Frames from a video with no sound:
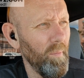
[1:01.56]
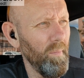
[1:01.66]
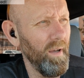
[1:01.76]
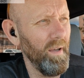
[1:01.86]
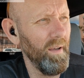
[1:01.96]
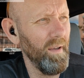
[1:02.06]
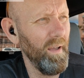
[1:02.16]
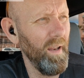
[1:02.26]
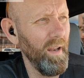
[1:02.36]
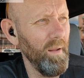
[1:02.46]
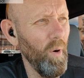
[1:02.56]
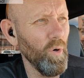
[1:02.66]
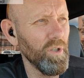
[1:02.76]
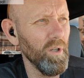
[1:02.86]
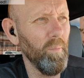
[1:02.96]
from an
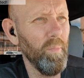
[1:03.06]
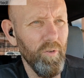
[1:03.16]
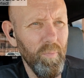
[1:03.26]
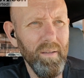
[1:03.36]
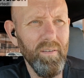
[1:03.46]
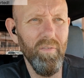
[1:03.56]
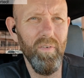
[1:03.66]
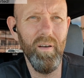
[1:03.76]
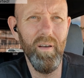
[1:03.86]
emotional perspective,